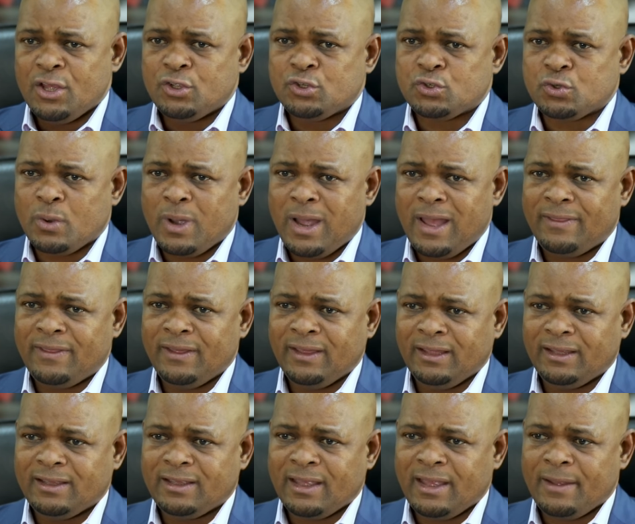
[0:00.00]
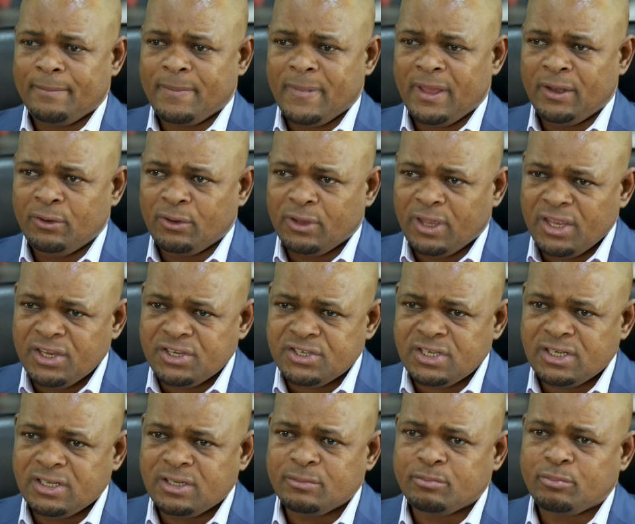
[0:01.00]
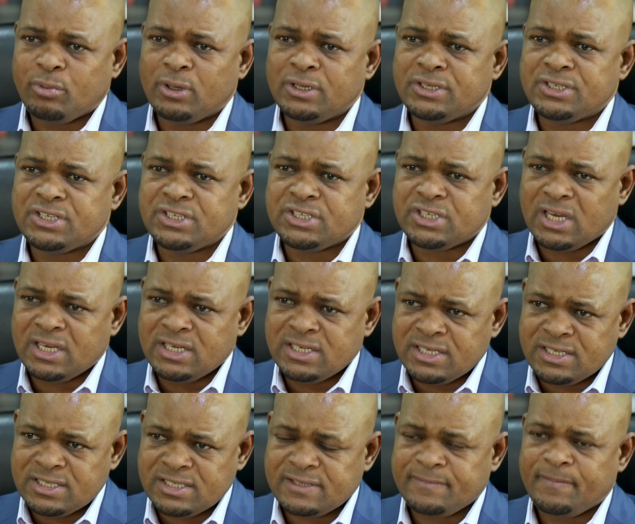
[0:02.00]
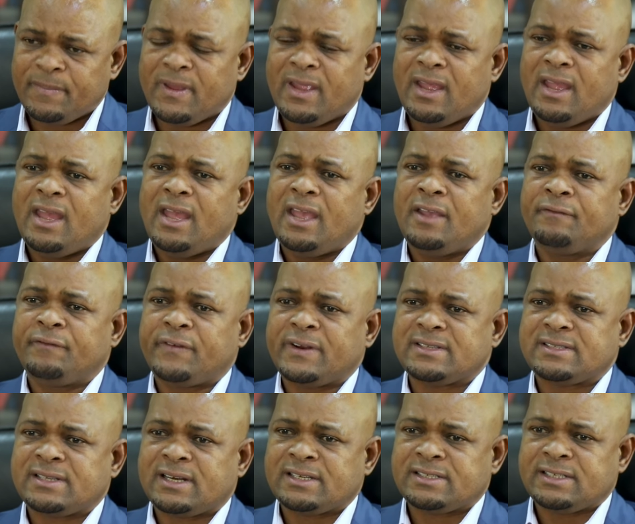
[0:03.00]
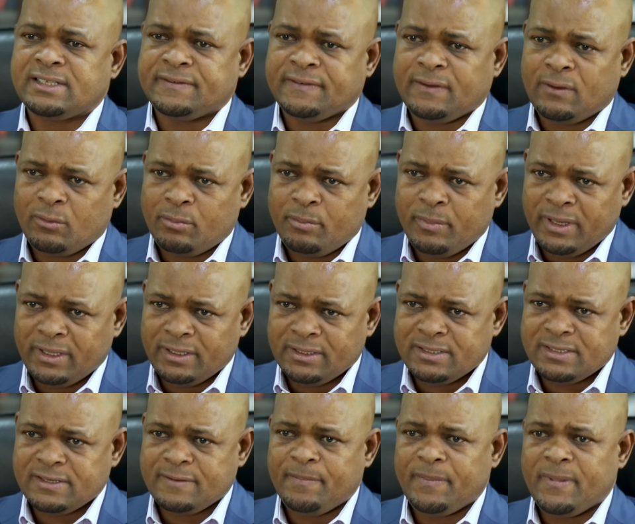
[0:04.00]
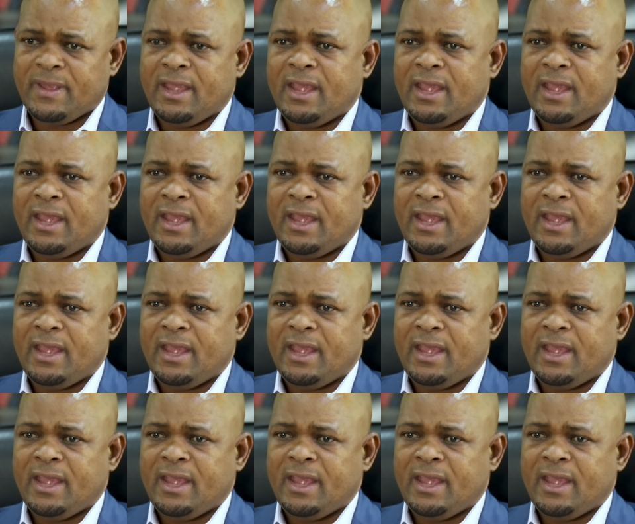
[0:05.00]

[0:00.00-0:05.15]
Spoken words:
So I think education, policy changes, infrastructure development,